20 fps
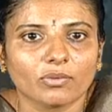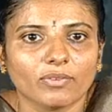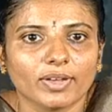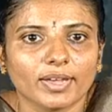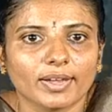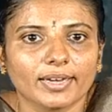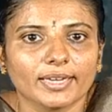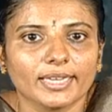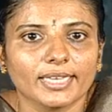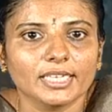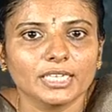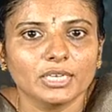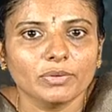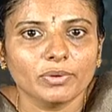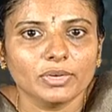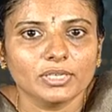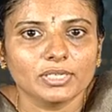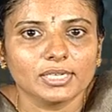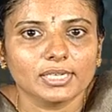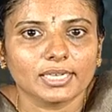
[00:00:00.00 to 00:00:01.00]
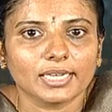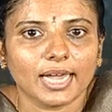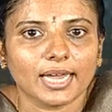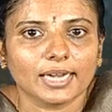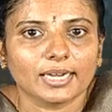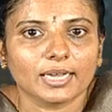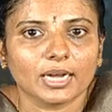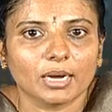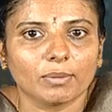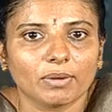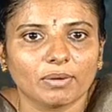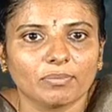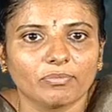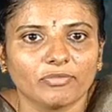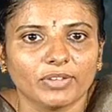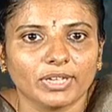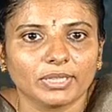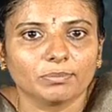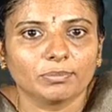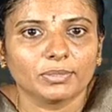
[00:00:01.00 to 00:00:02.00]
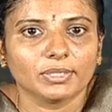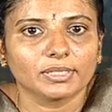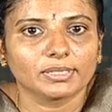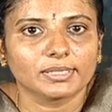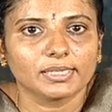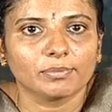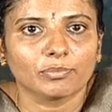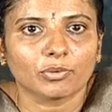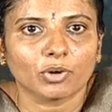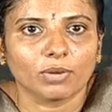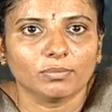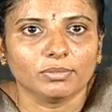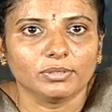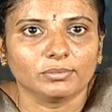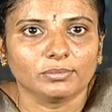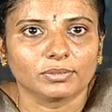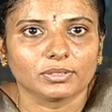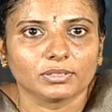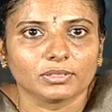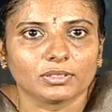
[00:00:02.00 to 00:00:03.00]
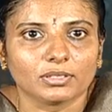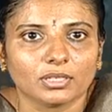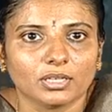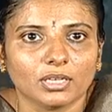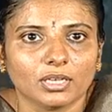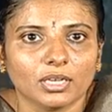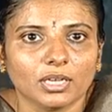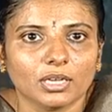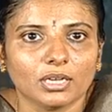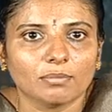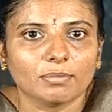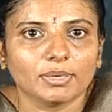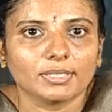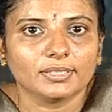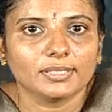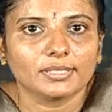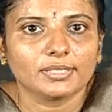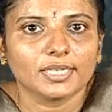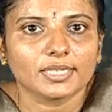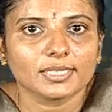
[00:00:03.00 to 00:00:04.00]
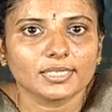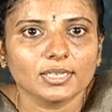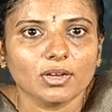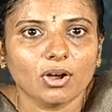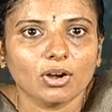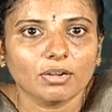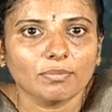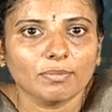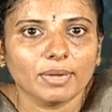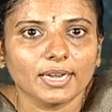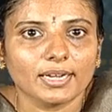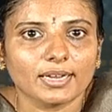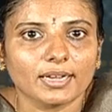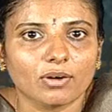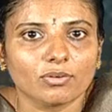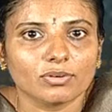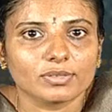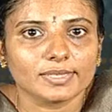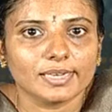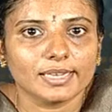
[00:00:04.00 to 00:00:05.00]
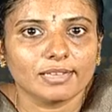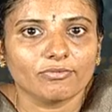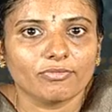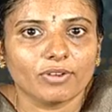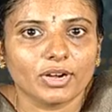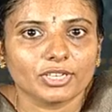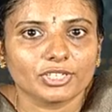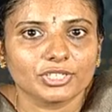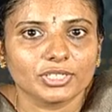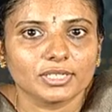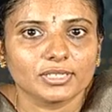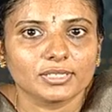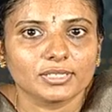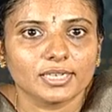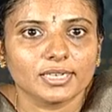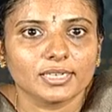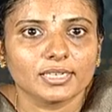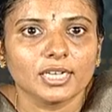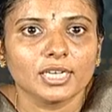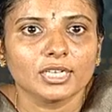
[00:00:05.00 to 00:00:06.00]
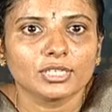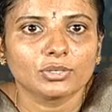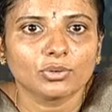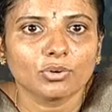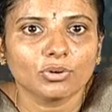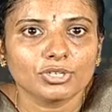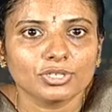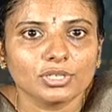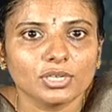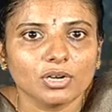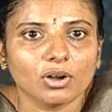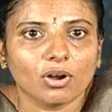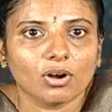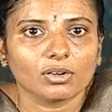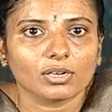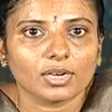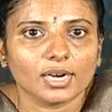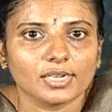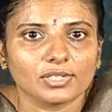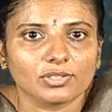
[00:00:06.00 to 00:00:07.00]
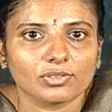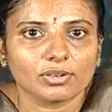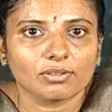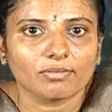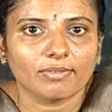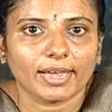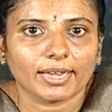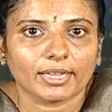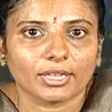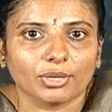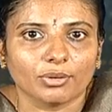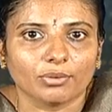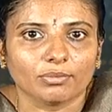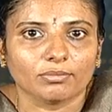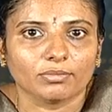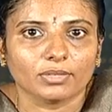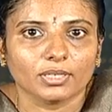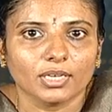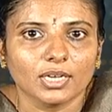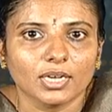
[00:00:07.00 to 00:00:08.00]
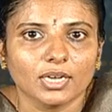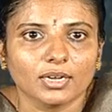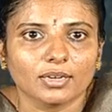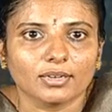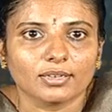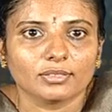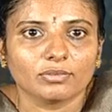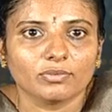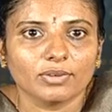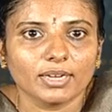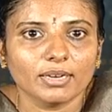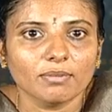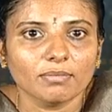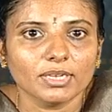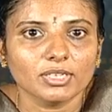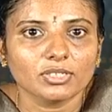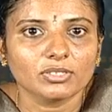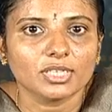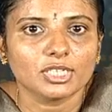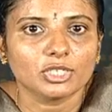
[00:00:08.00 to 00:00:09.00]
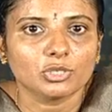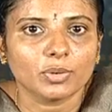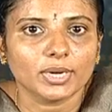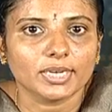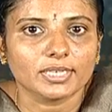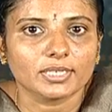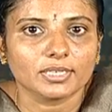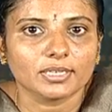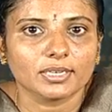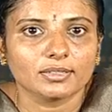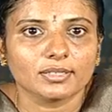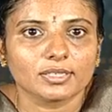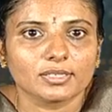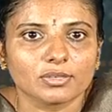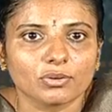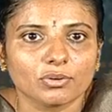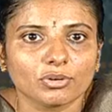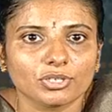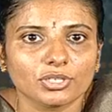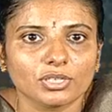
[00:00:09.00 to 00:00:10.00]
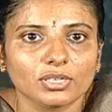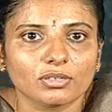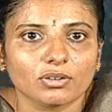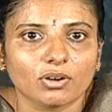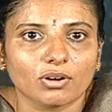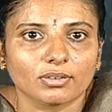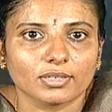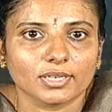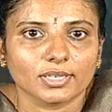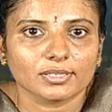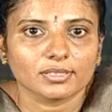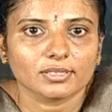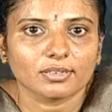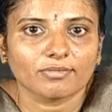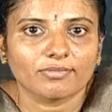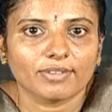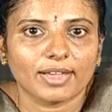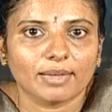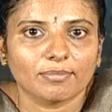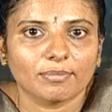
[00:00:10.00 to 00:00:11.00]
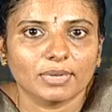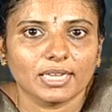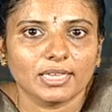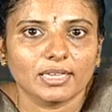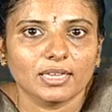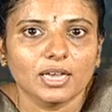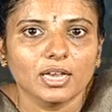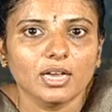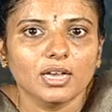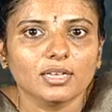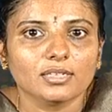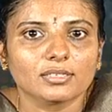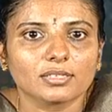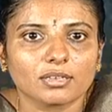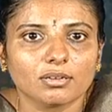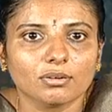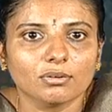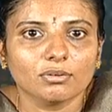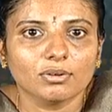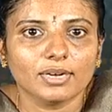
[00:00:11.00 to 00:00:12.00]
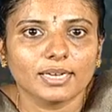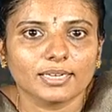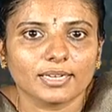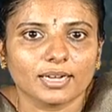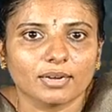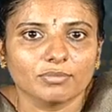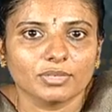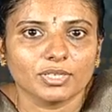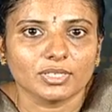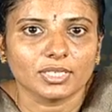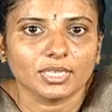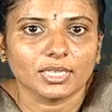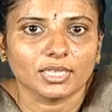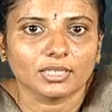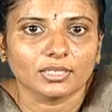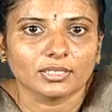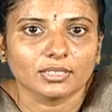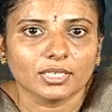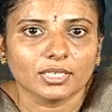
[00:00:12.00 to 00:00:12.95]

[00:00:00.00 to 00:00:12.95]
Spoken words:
where an individual can come up with personal problems. But this does not mean counseling functions in social or cultural vacuum. It is very much situated in the social context of family, school and community.